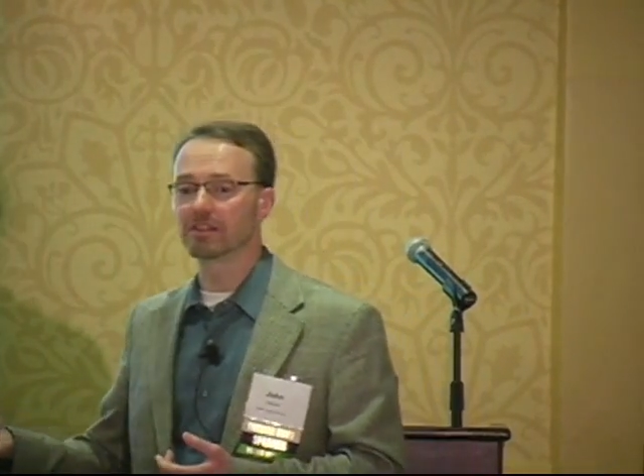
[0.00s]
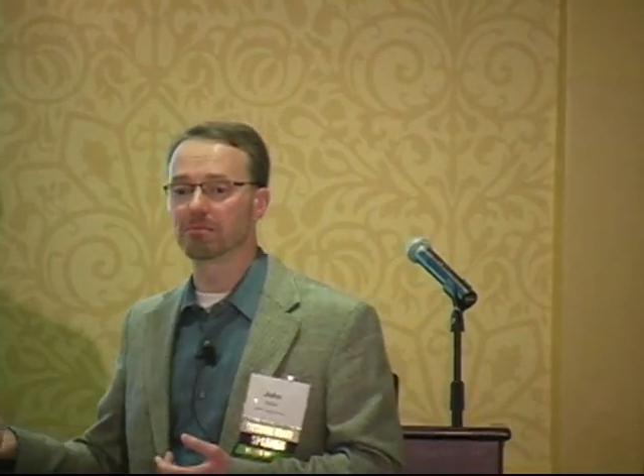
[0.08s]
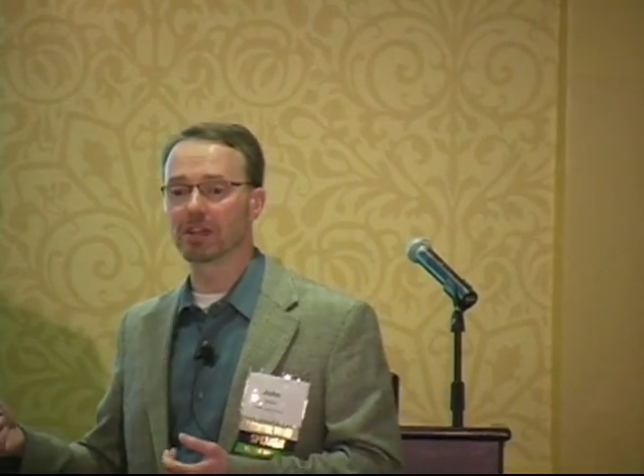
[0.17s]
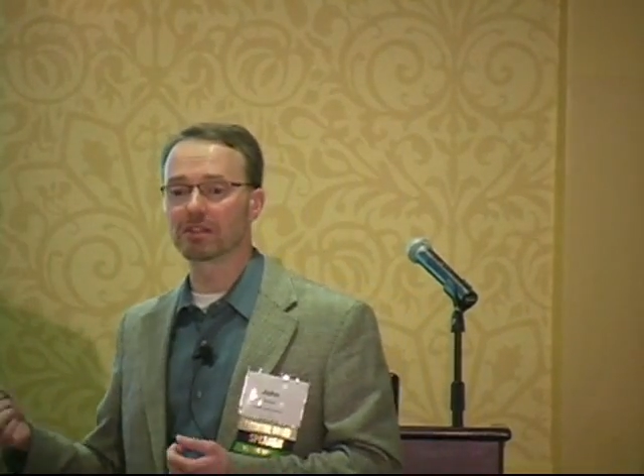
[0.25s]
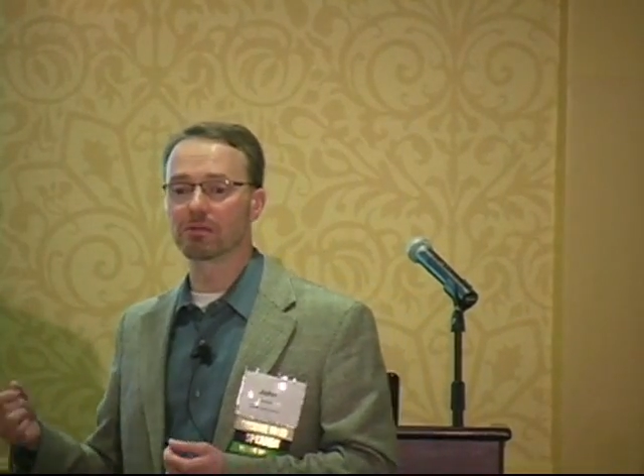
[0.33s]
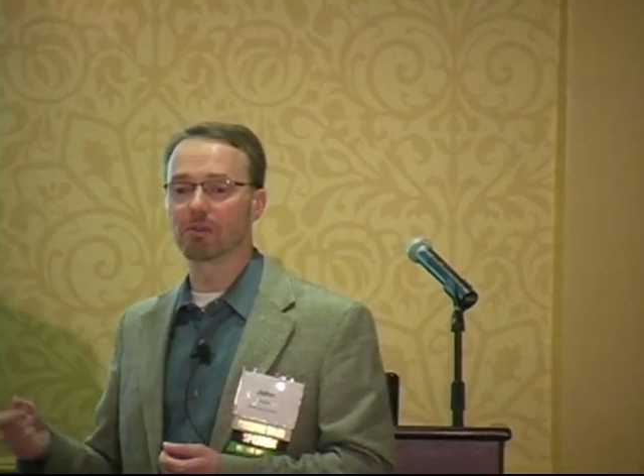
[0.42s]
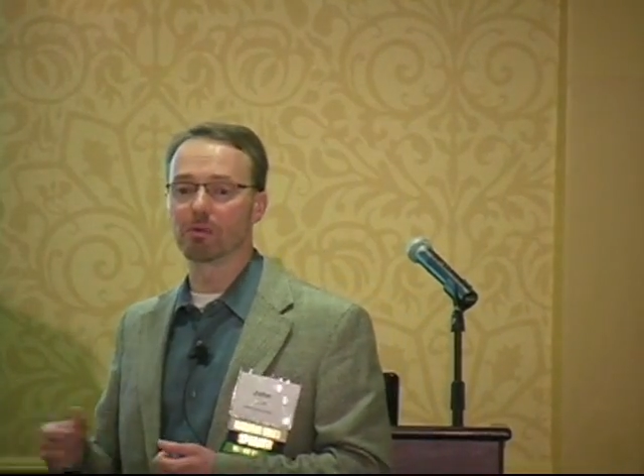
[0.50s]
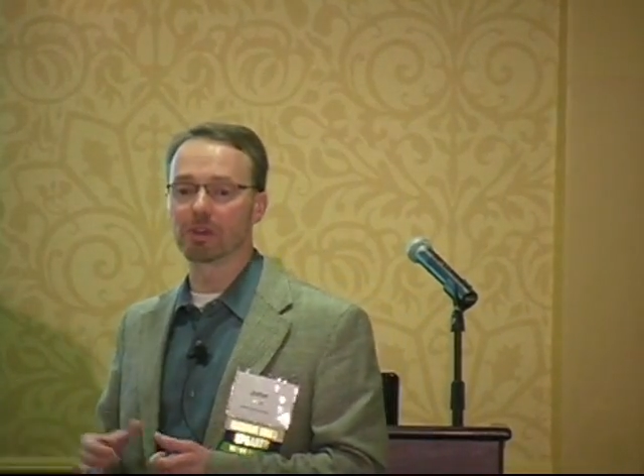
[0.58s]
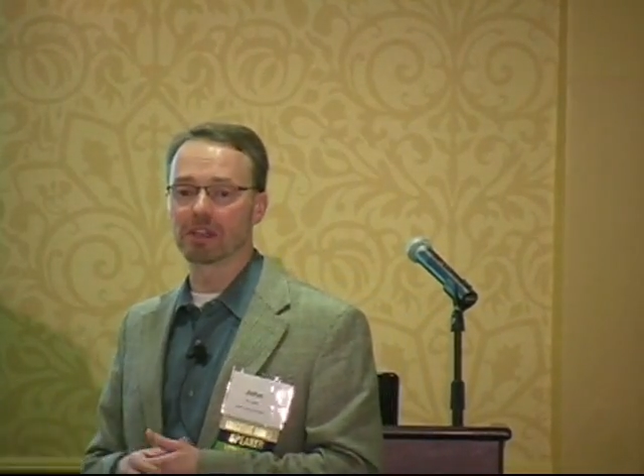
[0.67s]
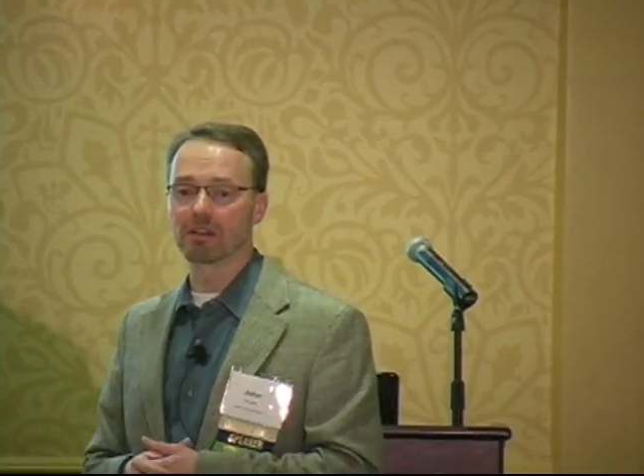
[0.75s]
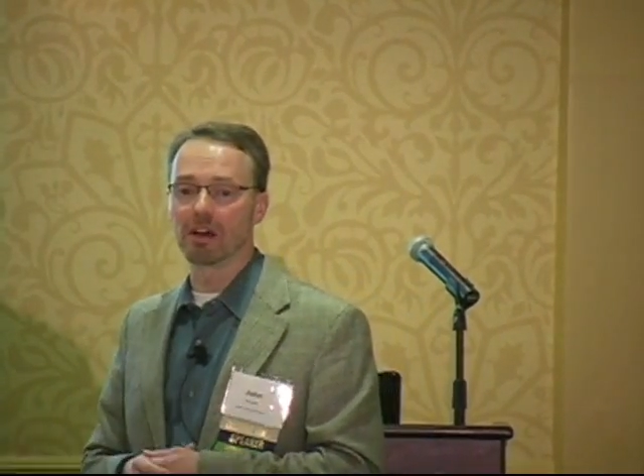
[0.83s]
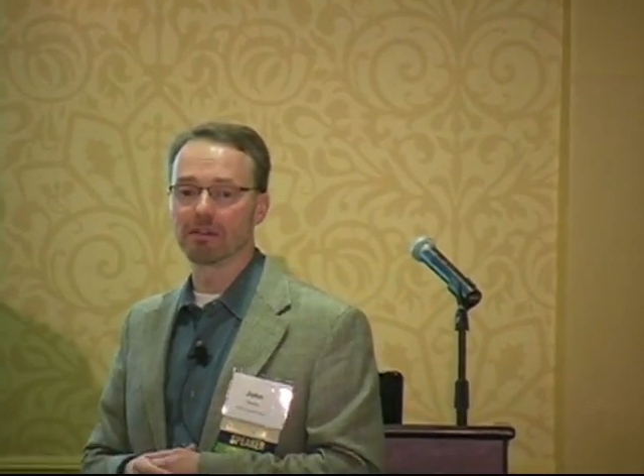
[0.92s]
And basically what we
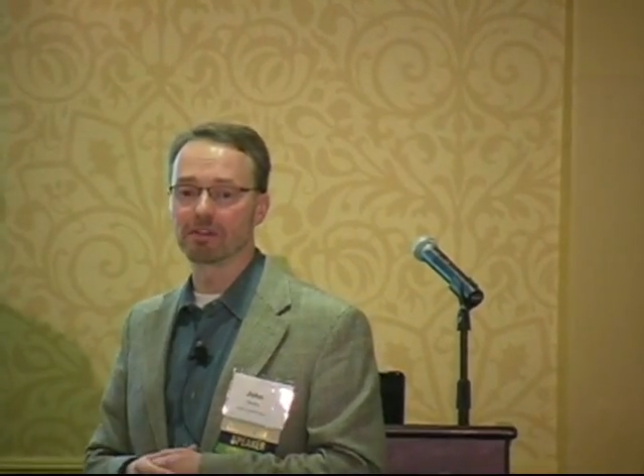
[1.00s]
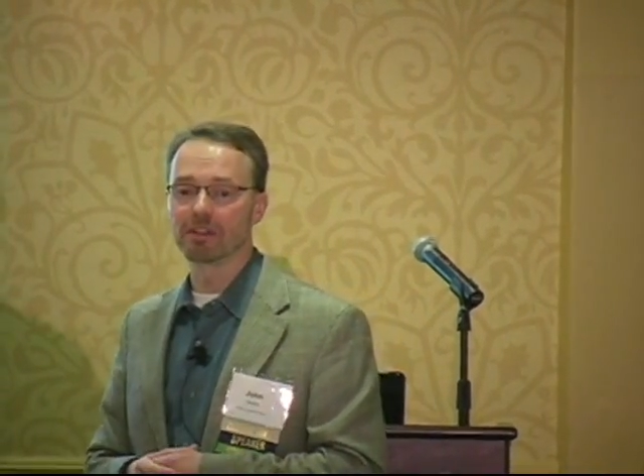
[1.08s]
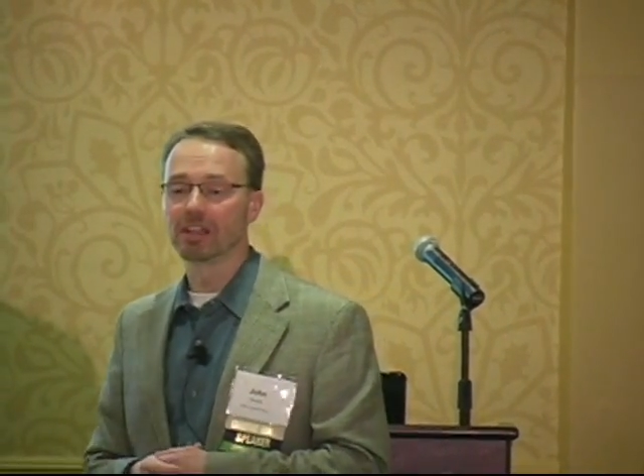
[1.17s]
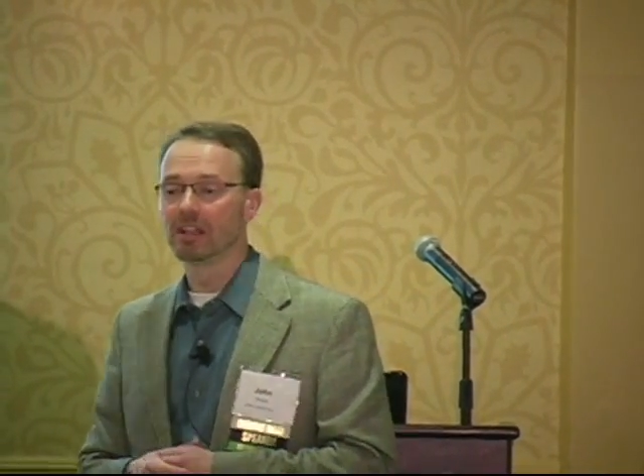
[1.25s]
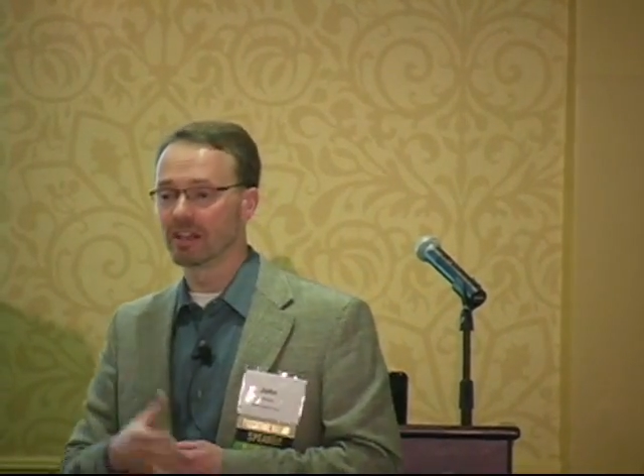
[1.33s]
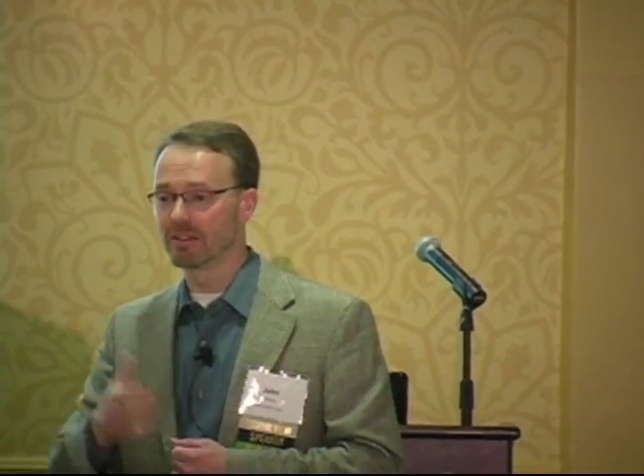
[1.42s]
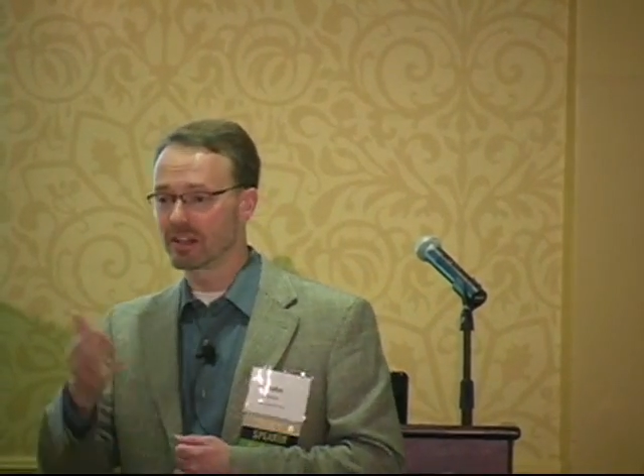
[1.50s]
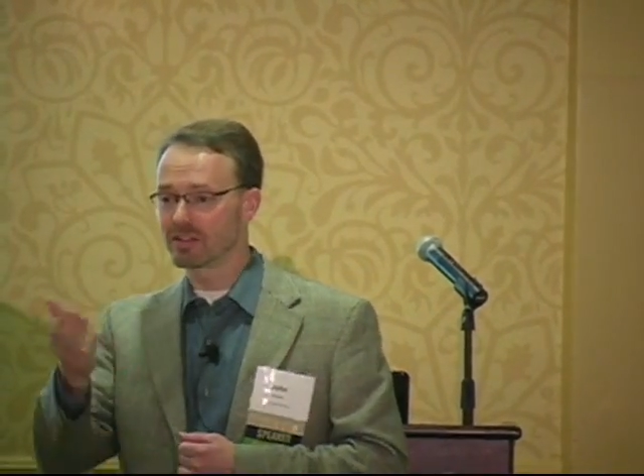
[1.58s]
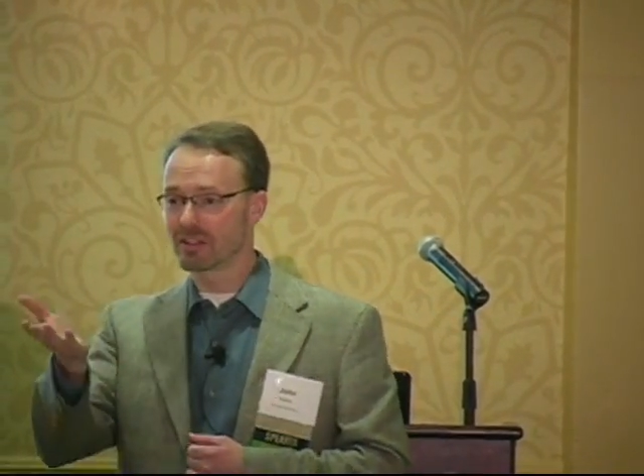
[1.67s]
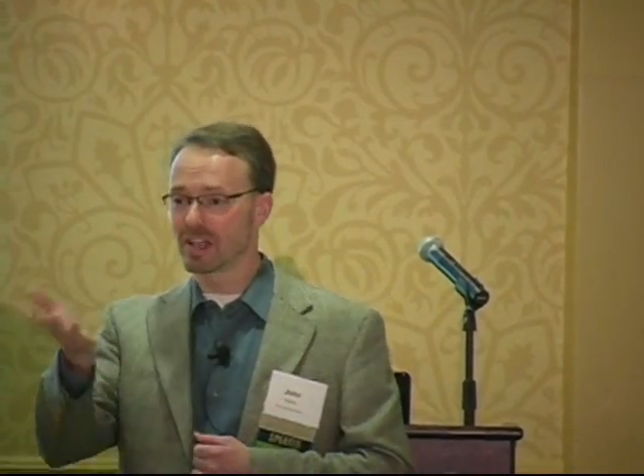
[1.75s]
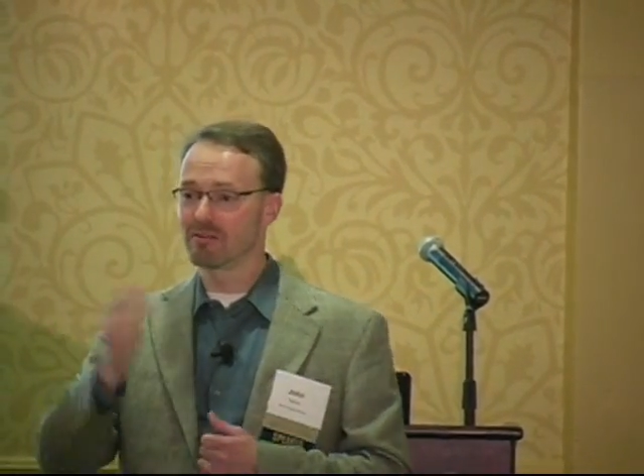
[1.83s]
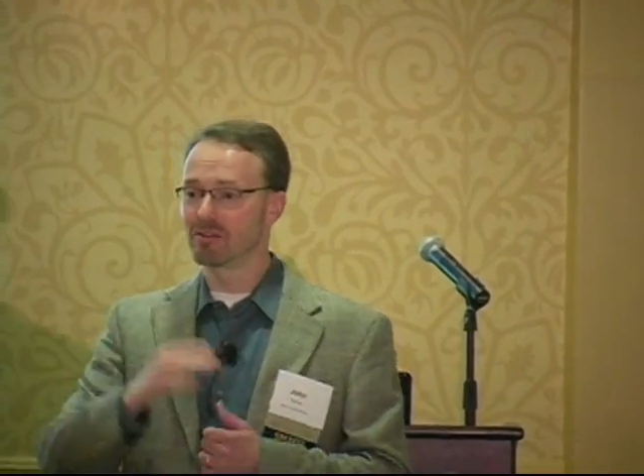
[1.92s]
can offer, I've
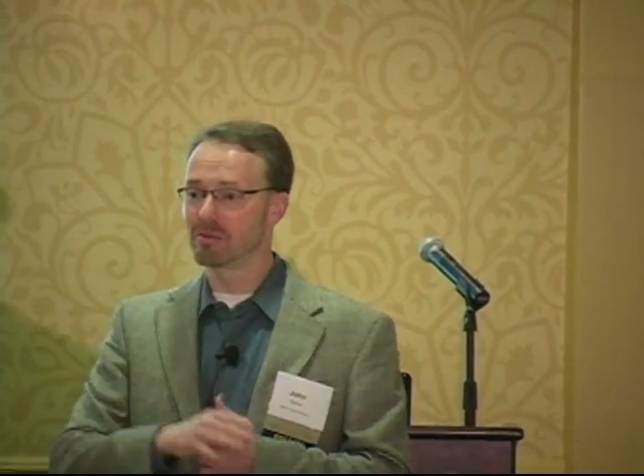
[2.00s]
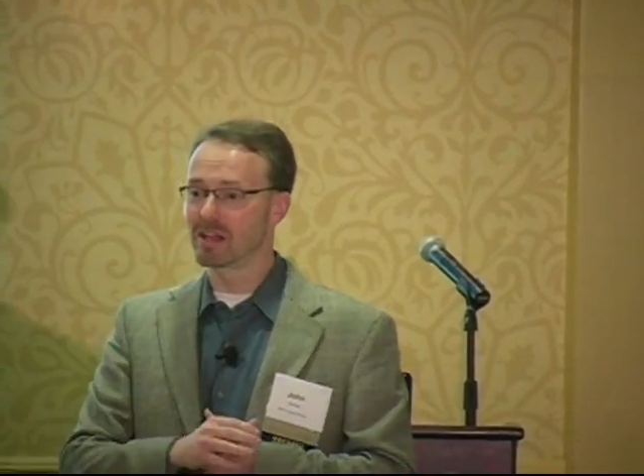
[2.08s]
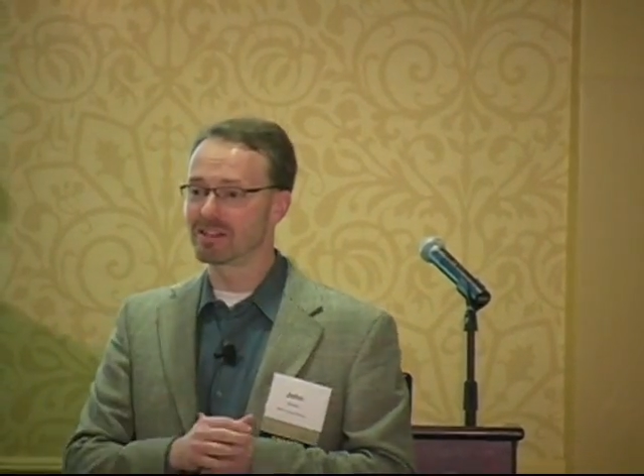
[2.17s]
actually got one of my